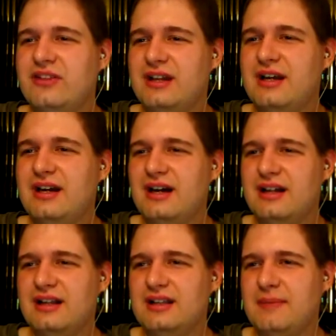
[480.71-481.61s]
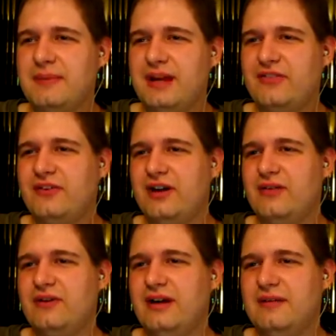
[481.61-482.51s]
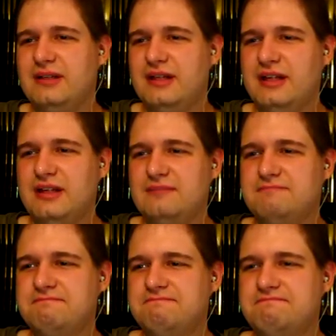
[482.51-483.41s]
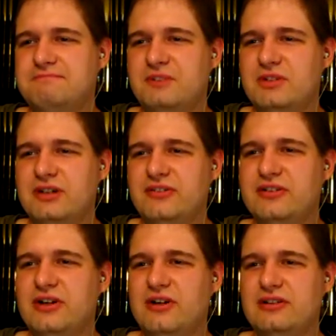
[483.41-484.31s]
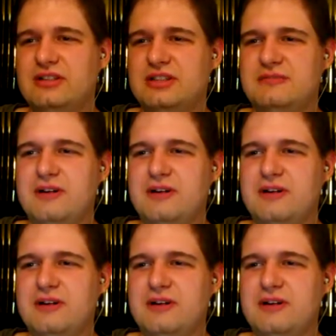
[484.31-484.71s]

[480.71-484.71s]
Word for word: think I'll end up that far away, but then again, you never know. This is